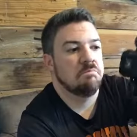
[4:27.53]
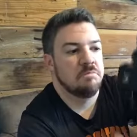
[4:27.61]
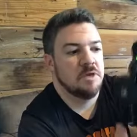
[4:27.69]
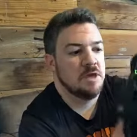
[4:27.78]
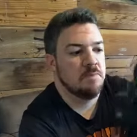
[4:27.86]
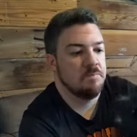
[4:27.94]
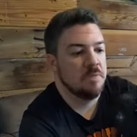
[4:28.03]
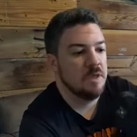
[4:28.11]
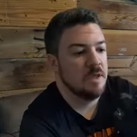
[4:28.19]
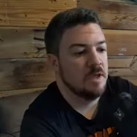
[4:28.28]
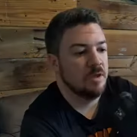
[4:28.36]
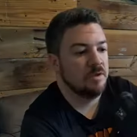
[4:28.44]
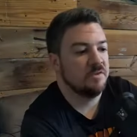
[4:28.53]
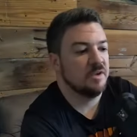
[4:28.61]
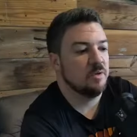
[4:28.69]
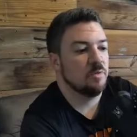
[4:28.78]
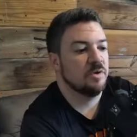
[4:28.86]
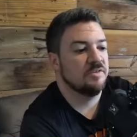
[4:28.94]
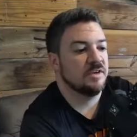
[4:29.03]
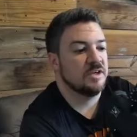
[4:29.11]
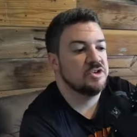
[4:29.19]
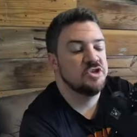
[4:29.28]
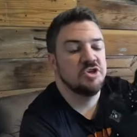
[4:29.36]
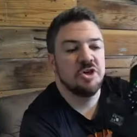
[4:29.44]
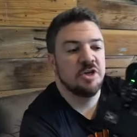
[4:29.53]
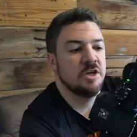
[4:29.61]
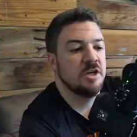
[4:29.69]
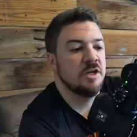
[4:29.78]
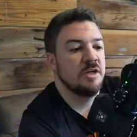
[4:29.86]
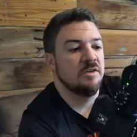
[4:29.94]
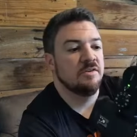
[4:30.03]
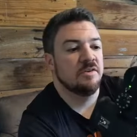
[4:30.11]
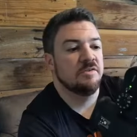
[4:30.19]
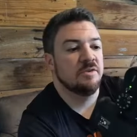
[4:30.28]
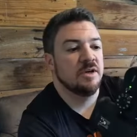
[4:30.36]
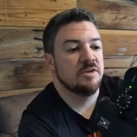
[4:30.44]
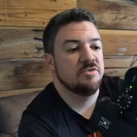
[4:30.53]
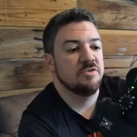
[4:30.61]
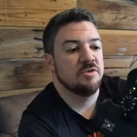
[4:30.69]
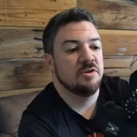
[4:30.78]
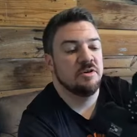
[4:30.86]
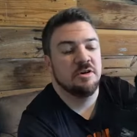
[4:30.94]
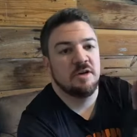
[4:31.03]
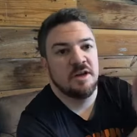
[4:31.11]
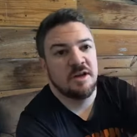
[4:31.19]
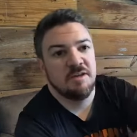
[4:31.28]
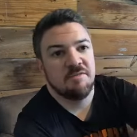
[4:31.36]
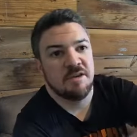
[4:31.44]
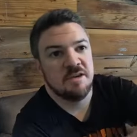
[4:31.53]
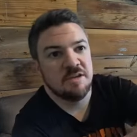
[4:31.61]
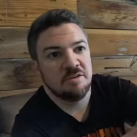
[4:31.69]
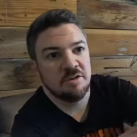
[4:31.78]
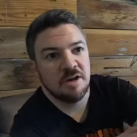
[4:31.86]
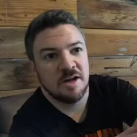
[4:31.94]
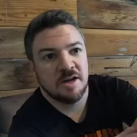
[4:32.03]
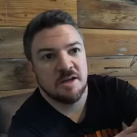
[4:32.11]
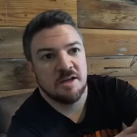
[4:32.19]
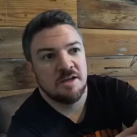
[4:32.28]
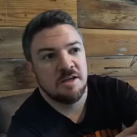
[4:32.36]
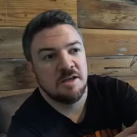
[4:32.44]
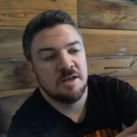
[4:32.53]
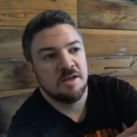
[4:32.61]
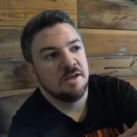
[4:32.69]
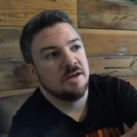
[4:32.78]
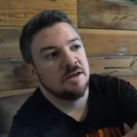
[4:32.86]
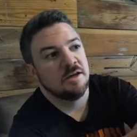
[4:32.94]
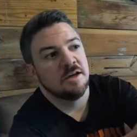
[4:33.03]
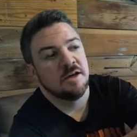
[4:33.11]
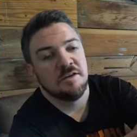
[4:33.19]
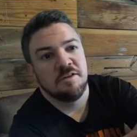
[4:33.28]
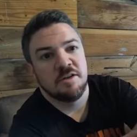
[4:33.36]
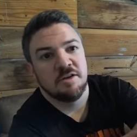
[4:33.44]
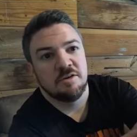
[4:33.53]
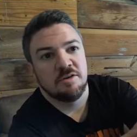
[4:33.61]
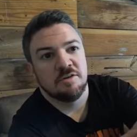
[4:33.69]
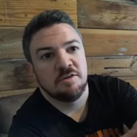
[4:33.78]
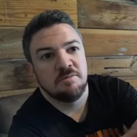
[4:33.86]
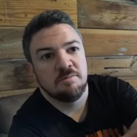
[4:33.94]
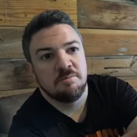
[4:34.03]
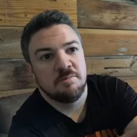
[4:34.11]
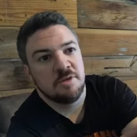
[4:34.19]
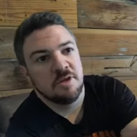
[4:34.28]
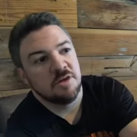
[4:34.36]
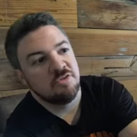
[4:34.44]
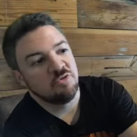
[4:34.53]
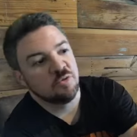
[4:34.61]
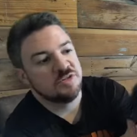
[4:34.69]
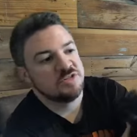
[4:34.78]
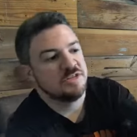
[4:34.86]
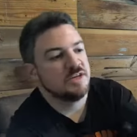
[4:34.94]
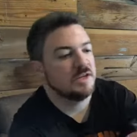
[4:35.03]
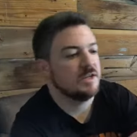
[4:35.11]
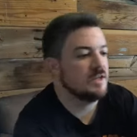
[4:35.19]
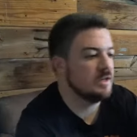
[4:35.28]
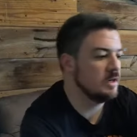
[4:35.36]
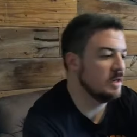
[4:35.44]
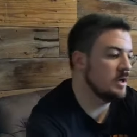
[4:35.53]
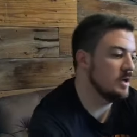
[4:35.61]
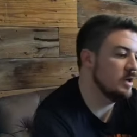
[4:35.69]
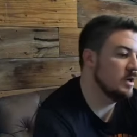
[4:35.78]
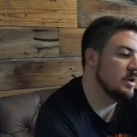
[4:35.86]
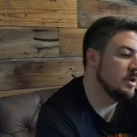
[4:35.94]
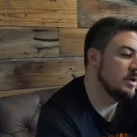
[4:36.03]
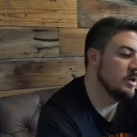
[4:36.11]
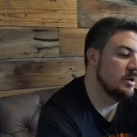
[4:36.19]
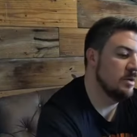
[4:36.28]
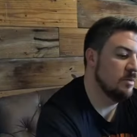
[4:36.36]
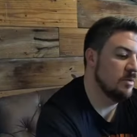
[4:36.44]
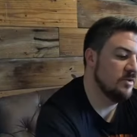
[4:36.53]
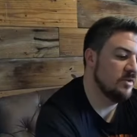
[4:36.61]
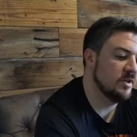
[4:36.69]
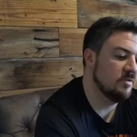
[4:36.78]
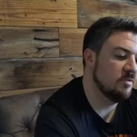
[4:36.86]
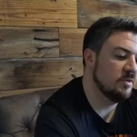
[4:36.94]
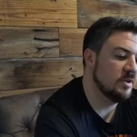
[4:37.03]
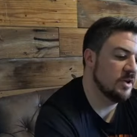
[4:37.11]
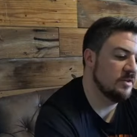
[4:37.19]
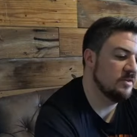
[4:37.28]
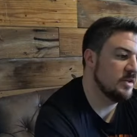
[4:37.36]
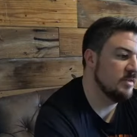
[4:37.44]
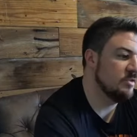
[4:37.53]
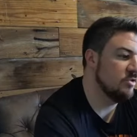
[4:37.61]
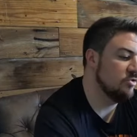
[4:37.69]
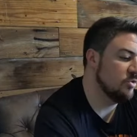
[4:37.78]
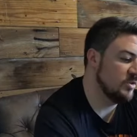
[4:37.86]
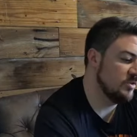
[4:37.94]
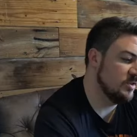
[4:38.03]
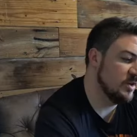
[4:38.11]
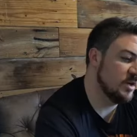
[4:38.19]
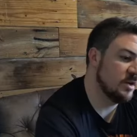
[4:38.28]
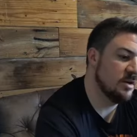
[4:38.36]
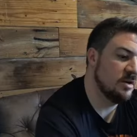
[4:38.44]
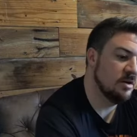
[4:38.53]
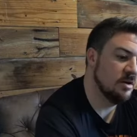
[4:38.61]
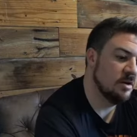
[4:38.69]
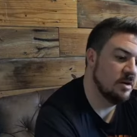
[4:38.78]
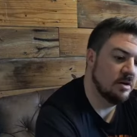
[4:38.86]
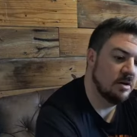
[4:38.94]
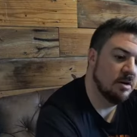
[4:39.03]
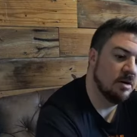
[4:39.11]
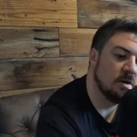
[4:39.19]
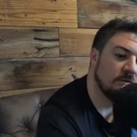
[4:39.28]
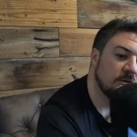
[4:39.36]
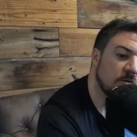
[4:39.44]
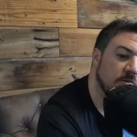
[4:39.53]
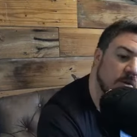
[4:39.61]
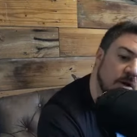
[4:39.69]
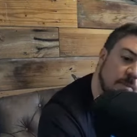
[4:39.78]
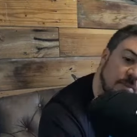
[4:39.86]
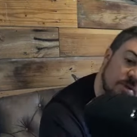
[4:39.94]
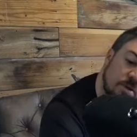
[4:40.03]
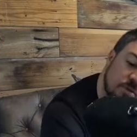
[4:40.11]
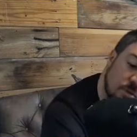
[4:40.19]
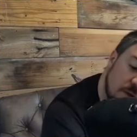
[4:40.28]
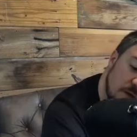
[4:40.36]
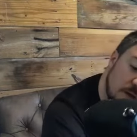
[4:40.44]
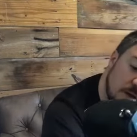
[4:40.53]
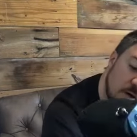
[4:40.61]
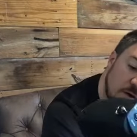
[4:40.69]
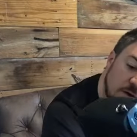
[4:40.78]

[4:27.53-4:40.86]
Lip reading: Yeah, looks like it works like it should. It's also got your AFAE lock, and then your joystick here. So that's really nice. They give you the joystick on the grip as well.